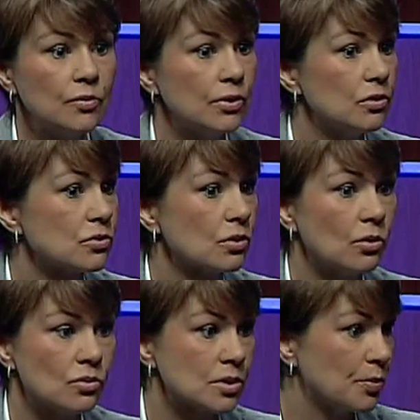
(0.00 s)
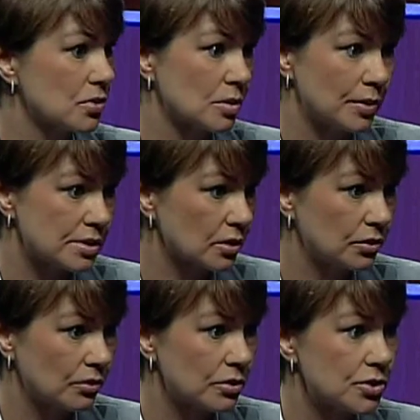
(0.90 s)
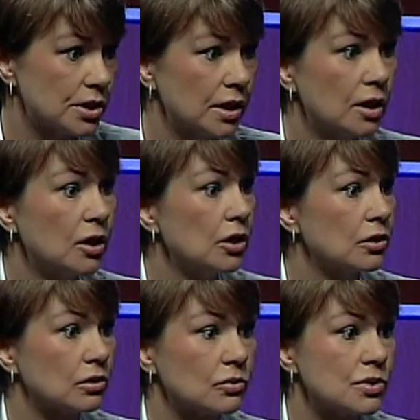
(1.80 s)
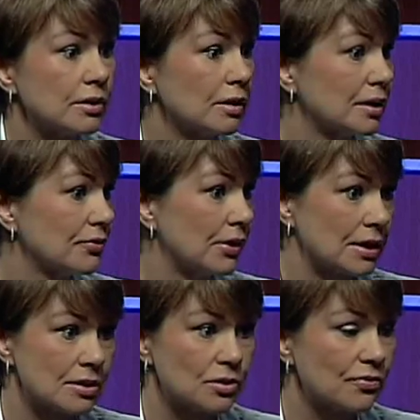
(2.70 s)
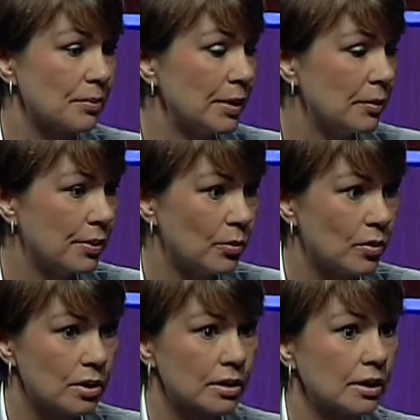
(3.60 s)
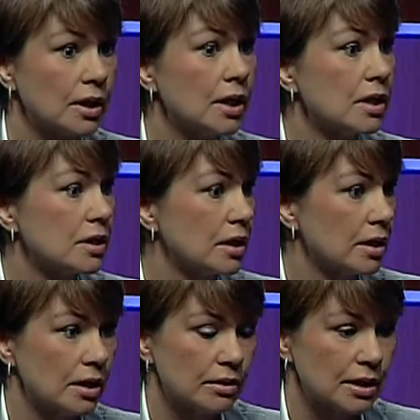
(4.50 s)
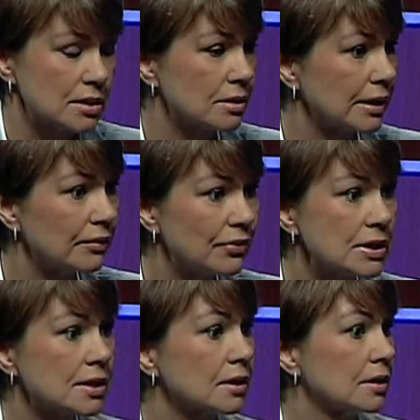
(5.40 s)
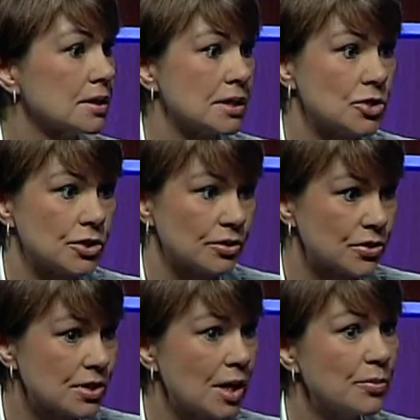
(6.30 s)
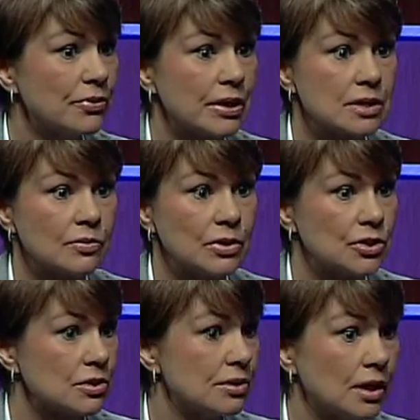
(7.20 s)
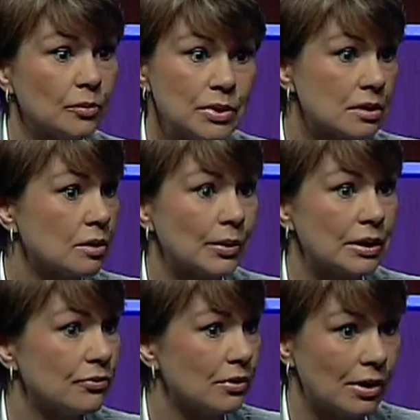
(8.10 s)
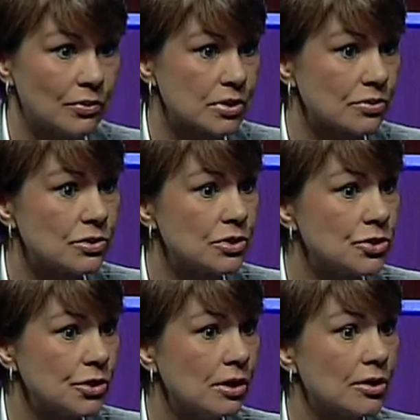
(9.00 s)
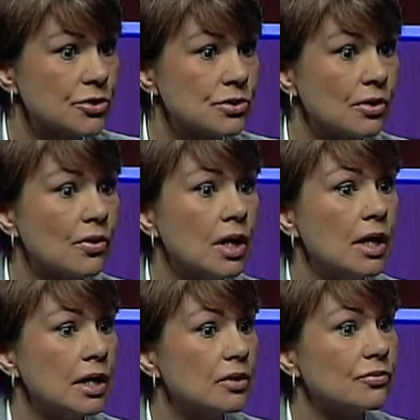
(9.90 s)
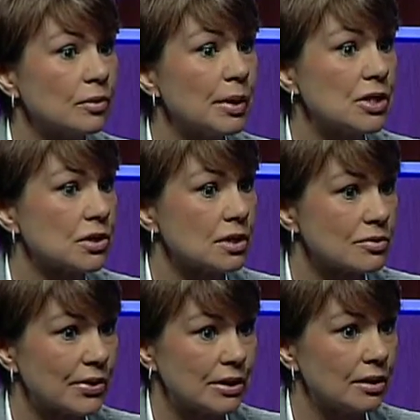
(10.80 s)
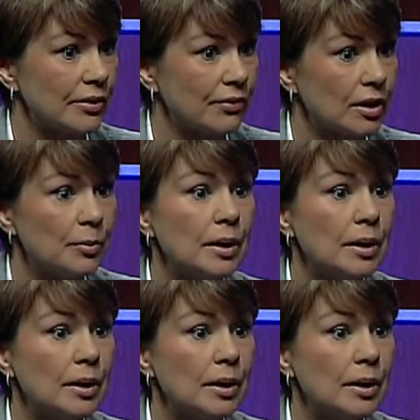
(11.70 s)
we use all the possible technology, including autofaxing of the paperwork, history and physical, discharge summaries, which is done within 24 hours on discharge, so information is readily available.